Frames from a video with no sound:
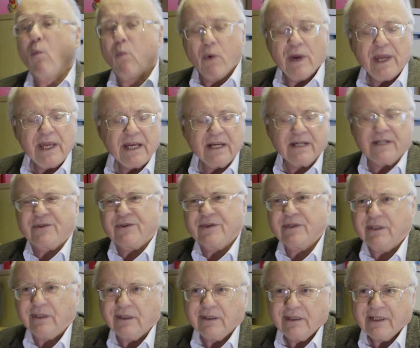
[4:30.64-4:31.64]
We can
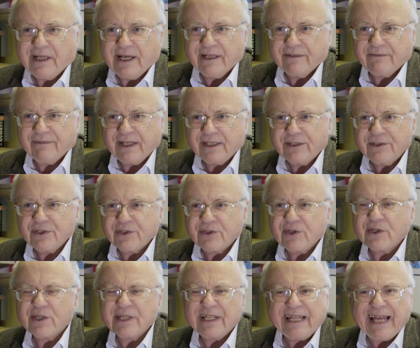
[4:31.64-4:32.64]
see
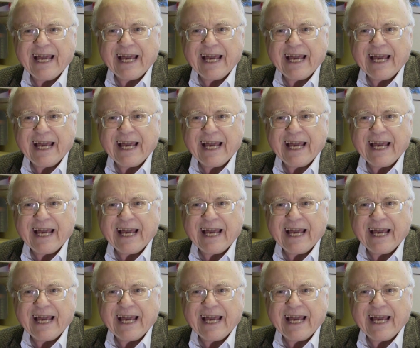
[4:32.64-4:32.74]
advantages in